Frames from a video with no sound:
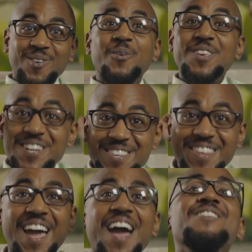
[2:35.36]
So yes,
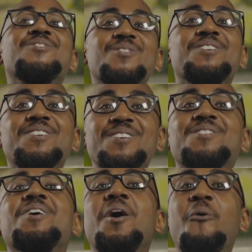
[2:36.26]
the answer
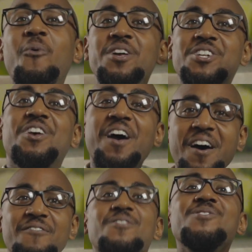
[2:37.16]
is
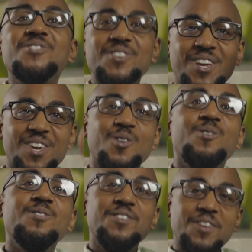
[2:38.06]
whichever
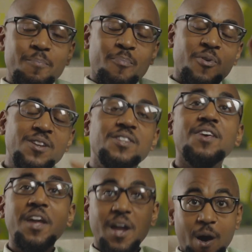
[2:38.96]
security
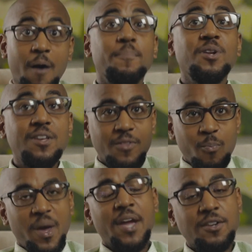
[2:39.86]
printing company the
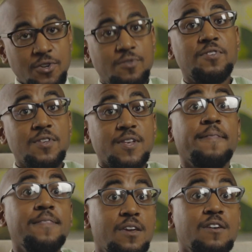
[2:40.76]
bank chooses
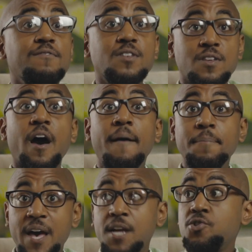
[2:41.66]
at the given
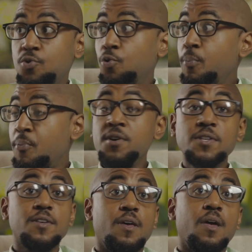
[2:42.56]
time. That's who
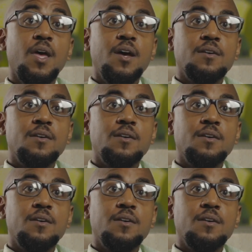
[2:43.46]
printed it.